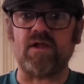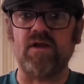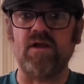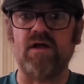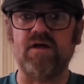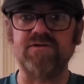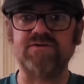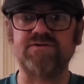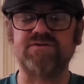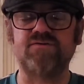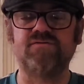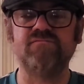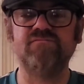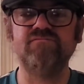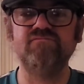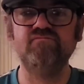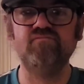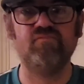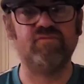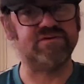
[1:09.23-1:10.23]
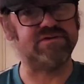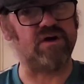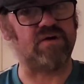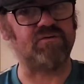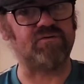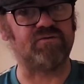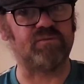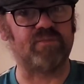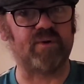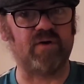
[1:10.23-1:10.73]
Last
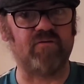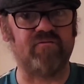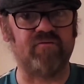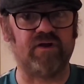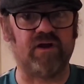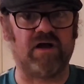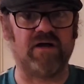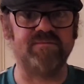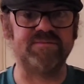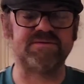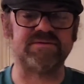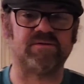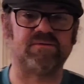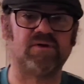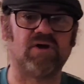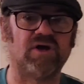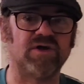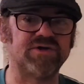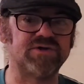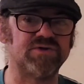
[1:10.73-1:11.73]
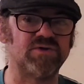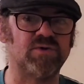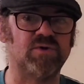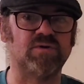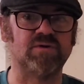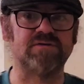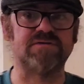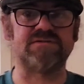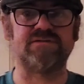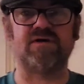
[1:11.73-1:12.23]
results for both clubs.
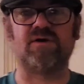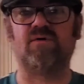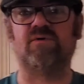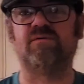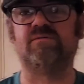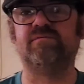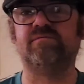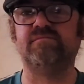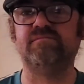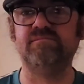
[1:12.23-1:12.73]
Carshalton is still,